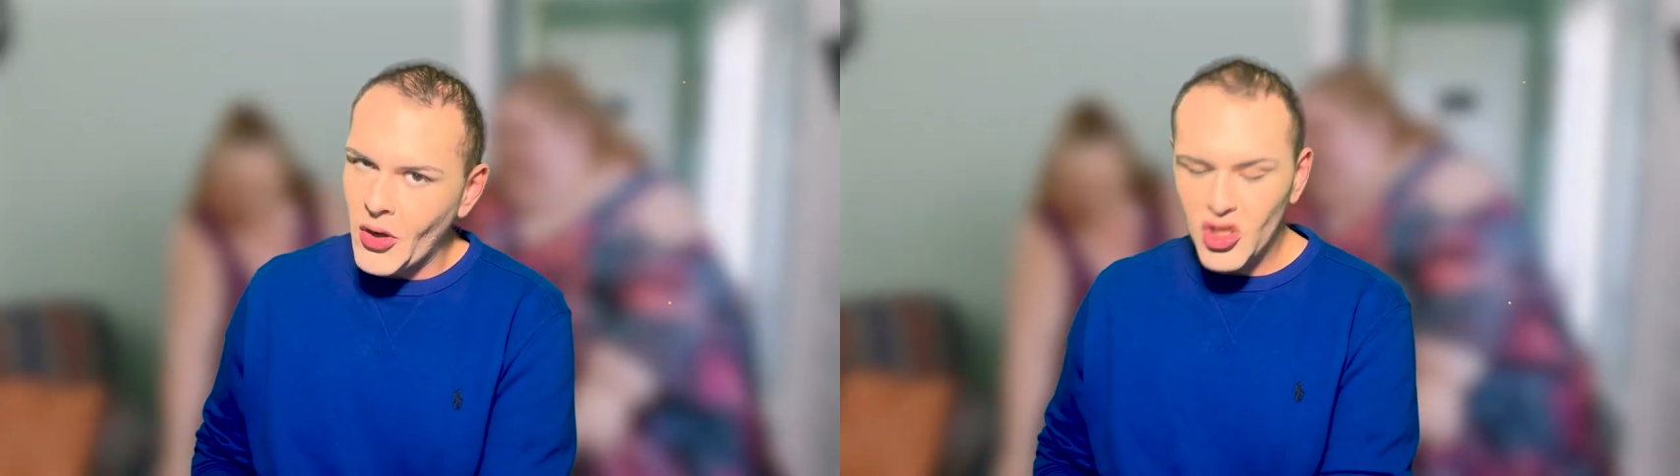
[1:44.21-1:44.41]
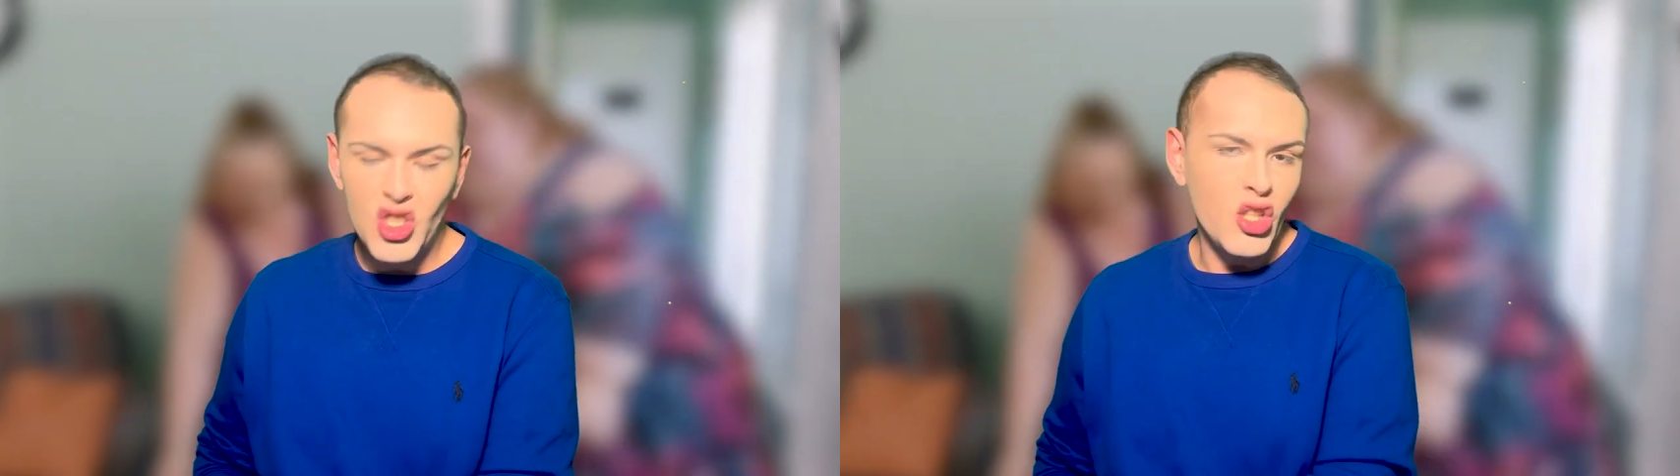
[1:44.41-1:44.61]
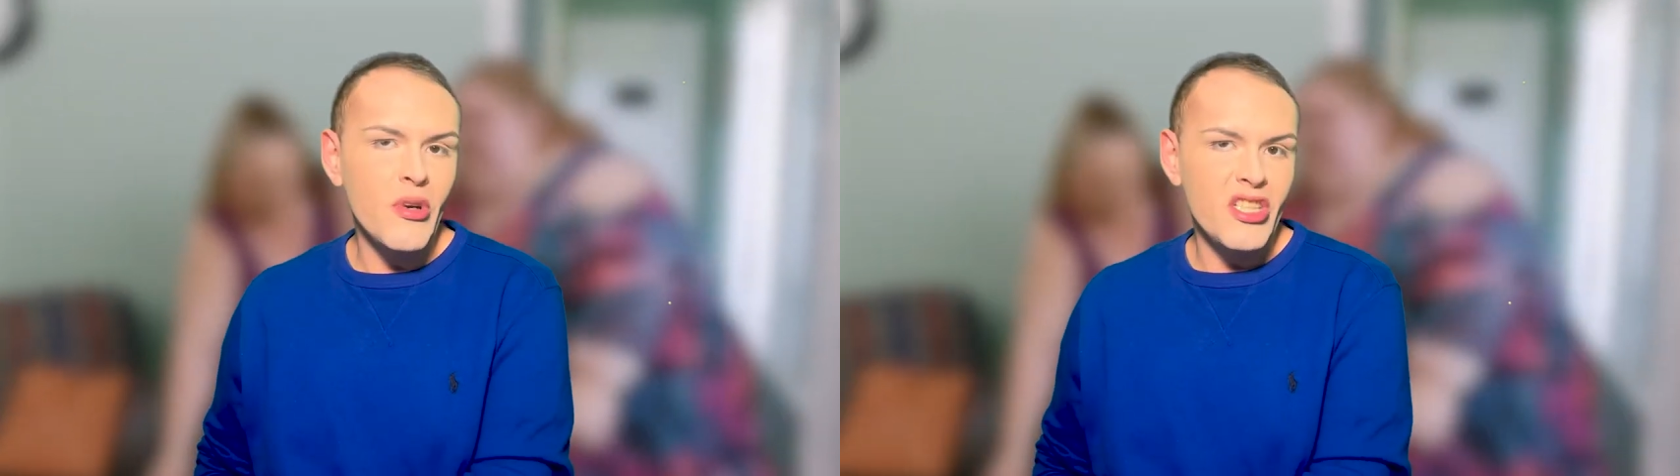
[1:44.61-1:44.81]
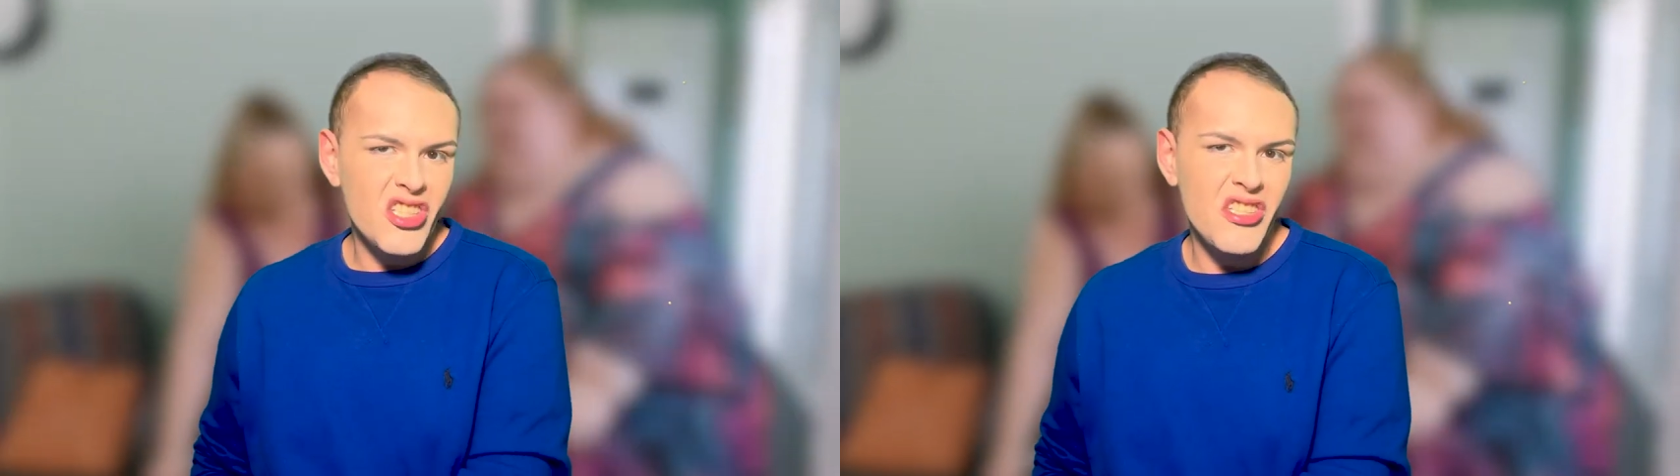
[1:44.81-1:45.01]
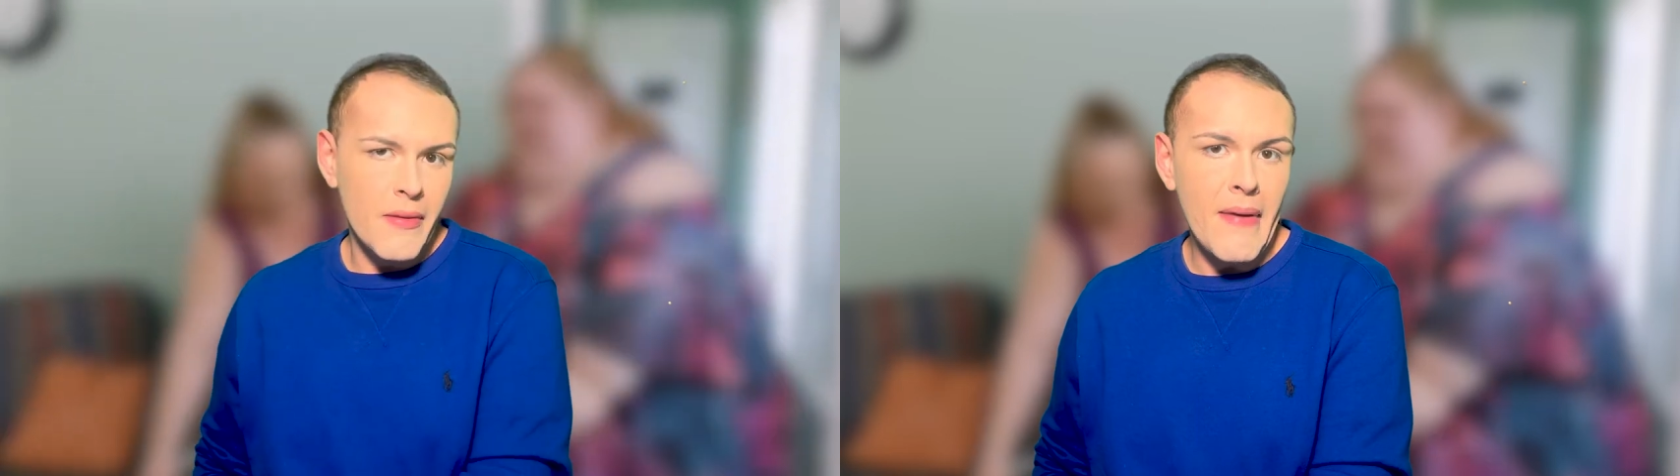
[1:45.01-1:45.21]
She wishes
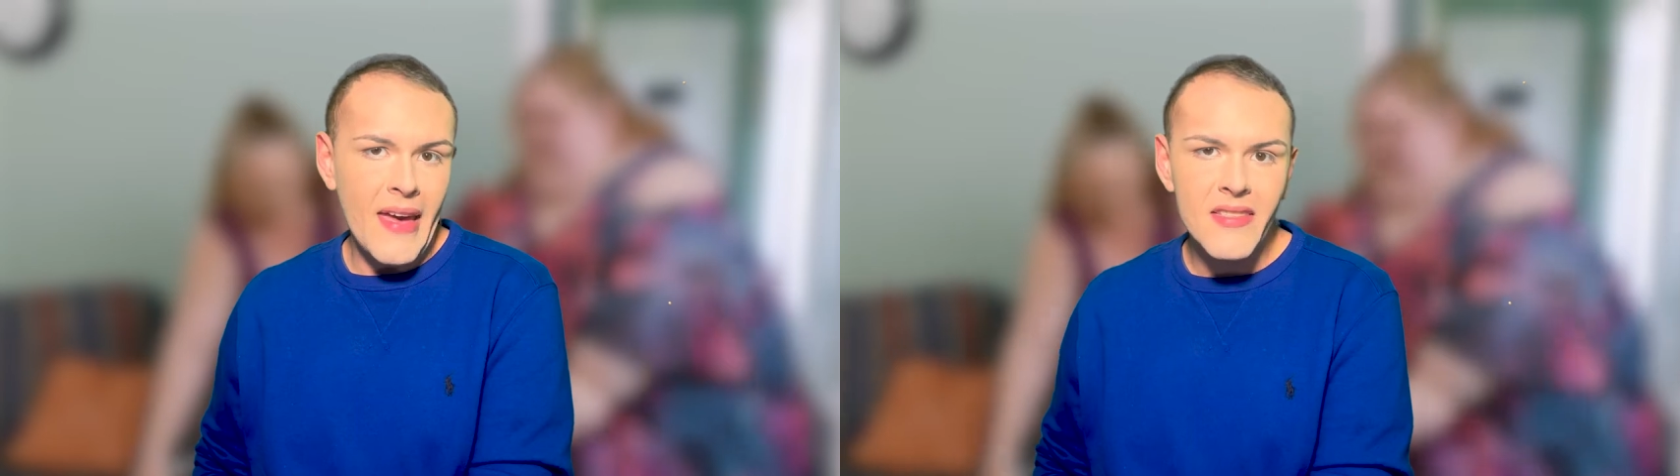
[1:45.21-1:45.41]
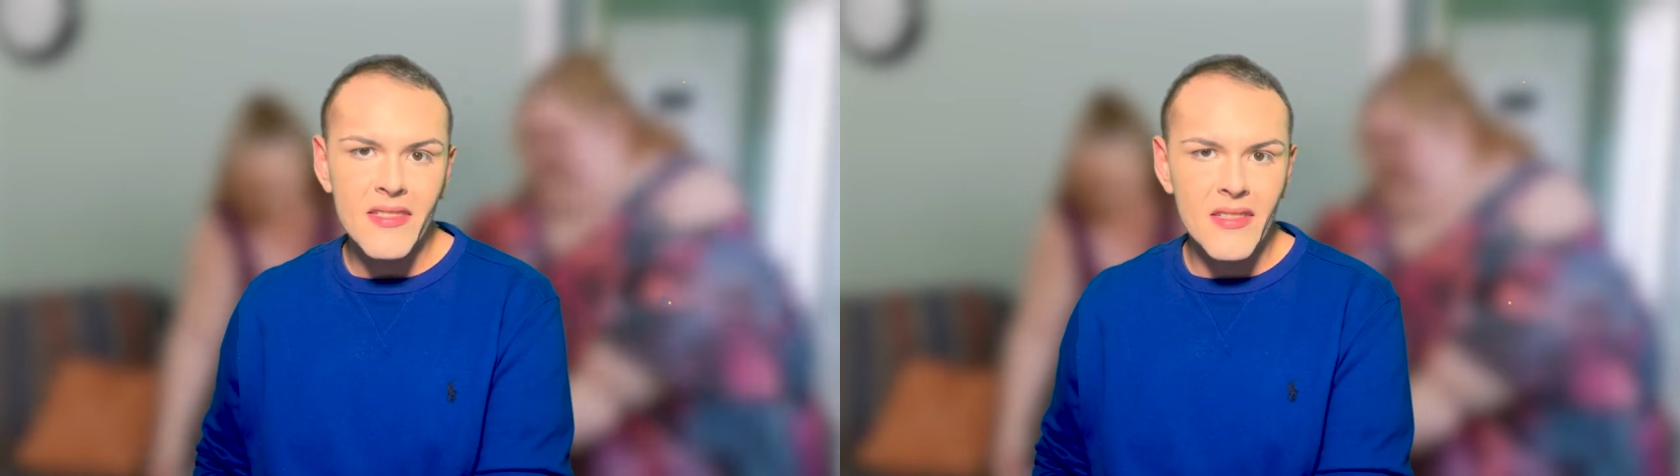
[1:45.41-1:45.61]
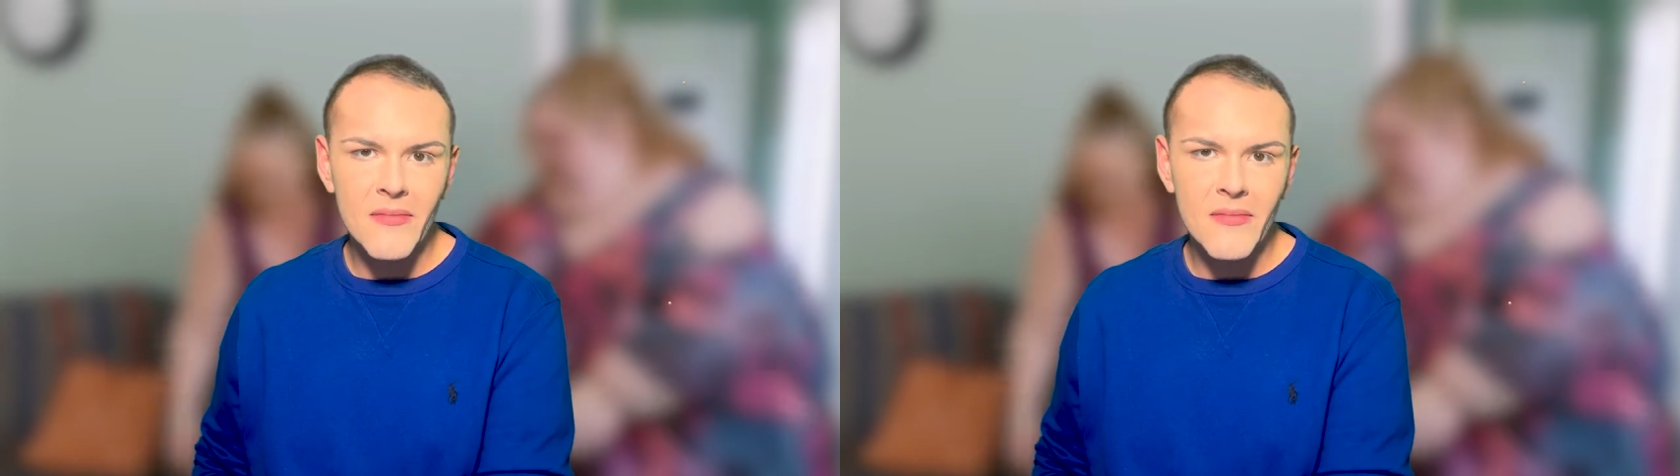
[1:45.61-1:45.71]
the best.